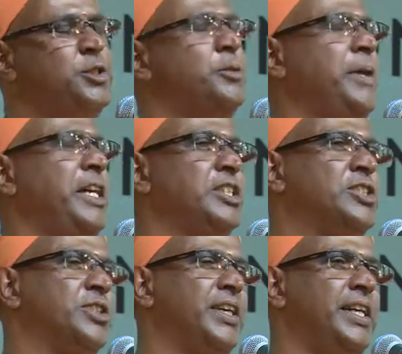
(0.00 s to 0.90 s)
to make us
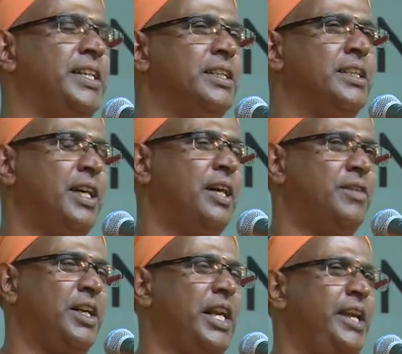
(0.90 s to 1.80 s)
great. Our
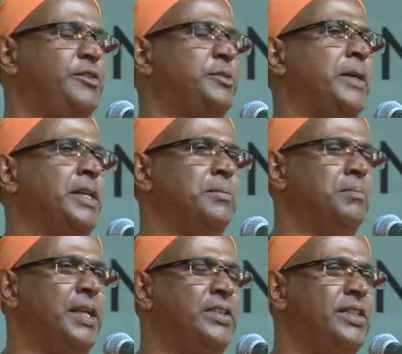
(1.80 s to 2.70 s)
lives become
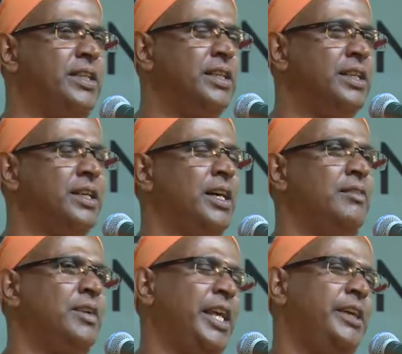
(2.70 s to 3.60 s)
blessed.
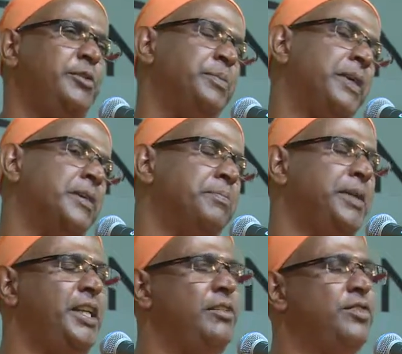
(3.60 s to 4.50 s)
Our lives become
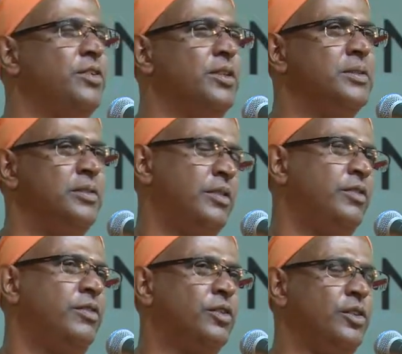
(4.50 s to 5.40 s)
meaningful,
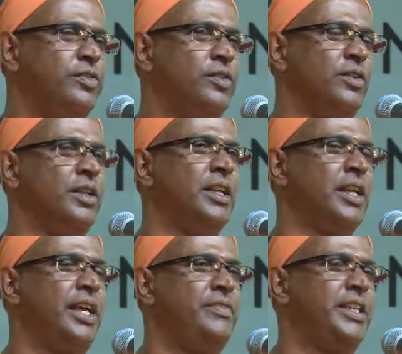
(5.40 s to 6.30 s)
fruitful,
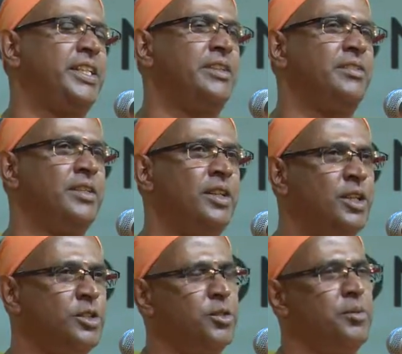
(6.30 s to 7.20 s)
effective.
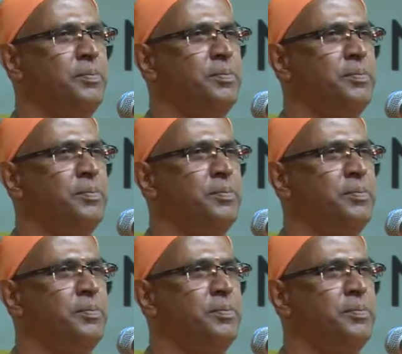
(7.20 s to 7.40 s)
So